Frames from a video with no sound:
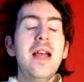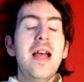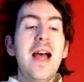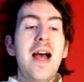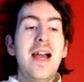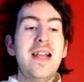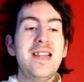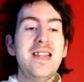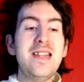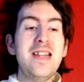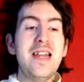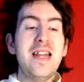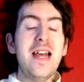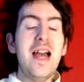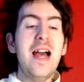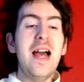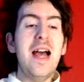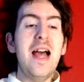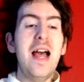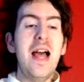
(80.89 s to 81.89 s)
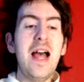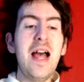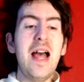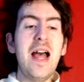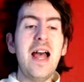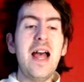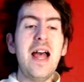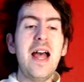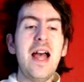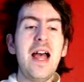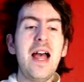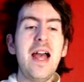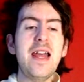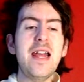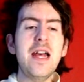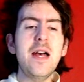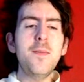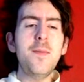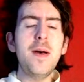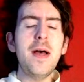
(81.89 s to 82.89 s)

I see a higher